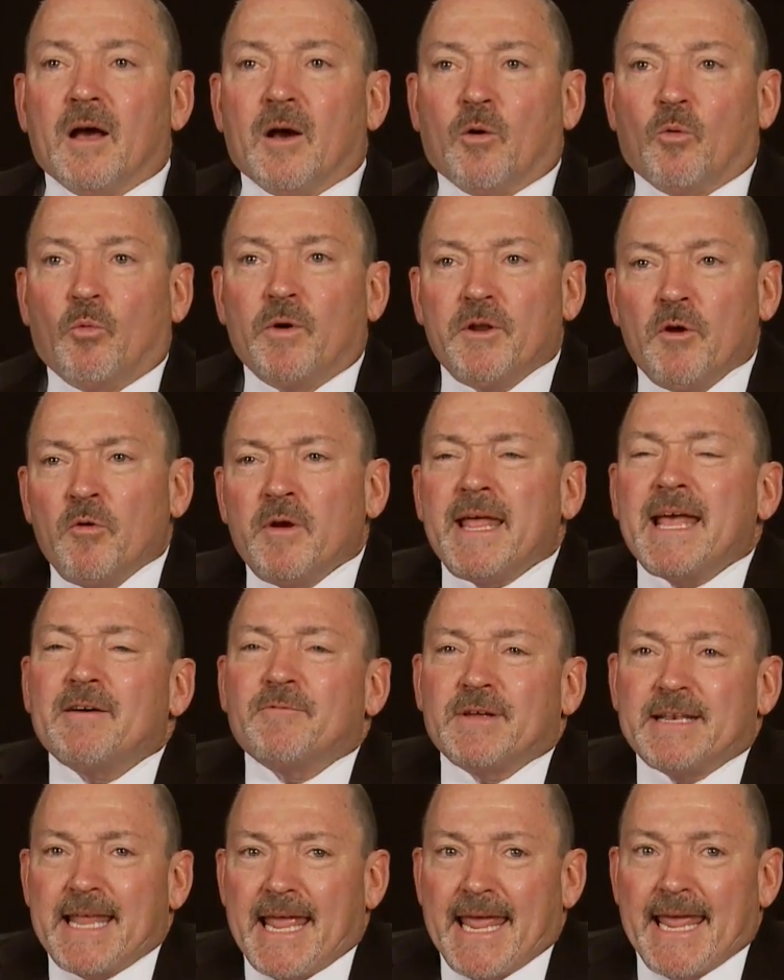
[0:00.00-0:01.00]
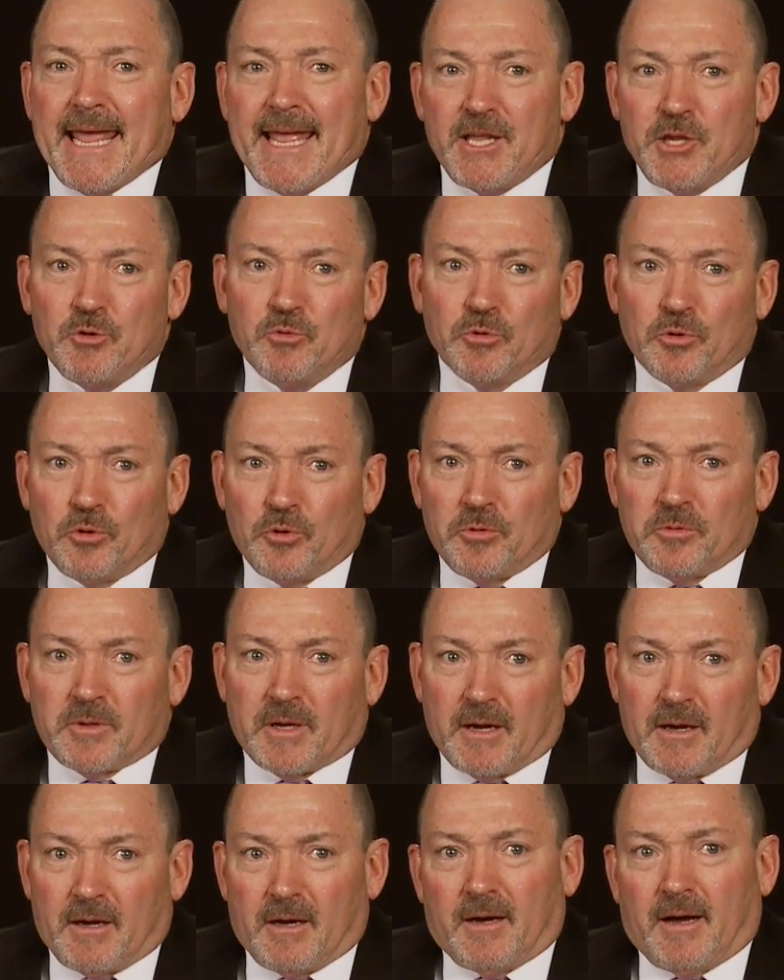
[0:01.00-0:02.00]
We don't have an annual
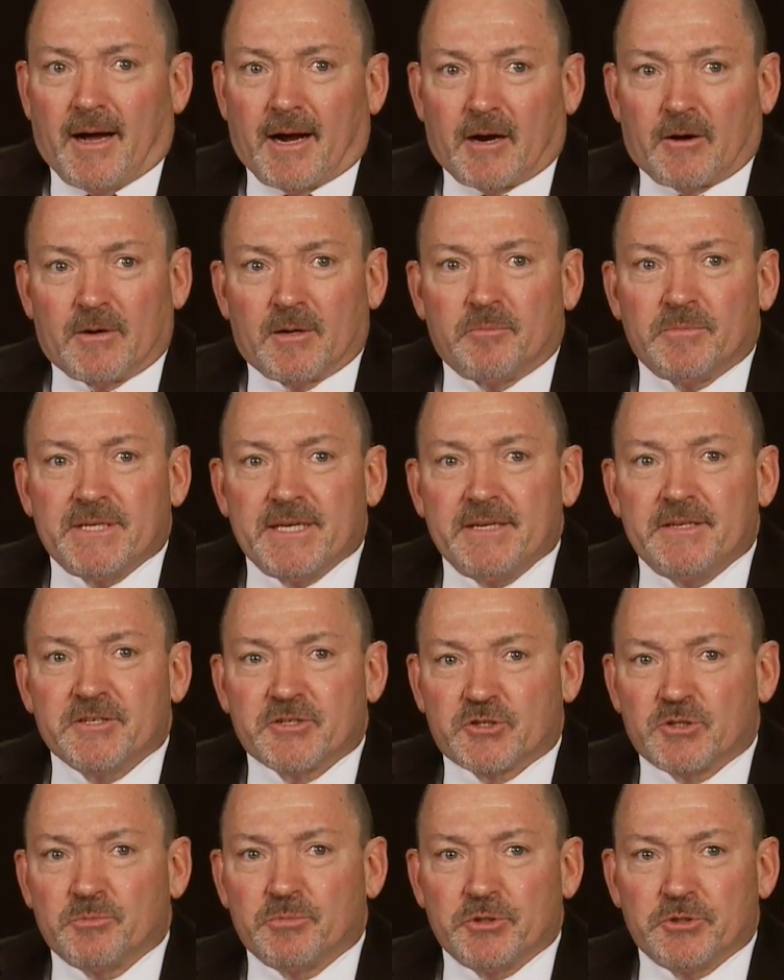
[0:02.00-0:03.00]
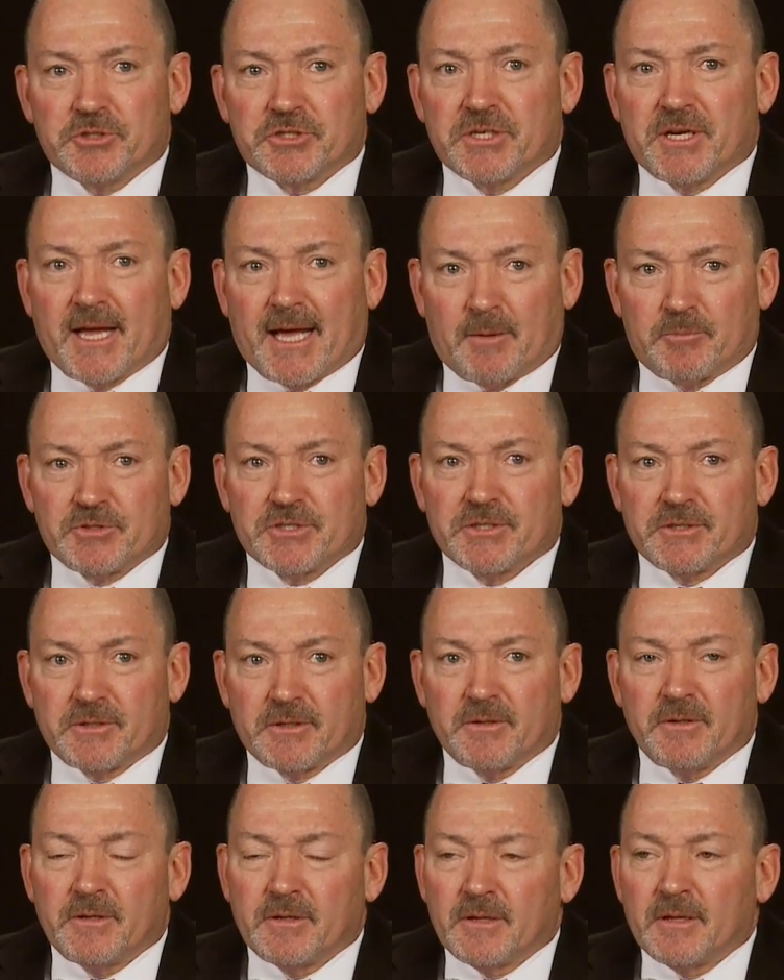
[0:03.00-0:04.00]
RMD distribution option,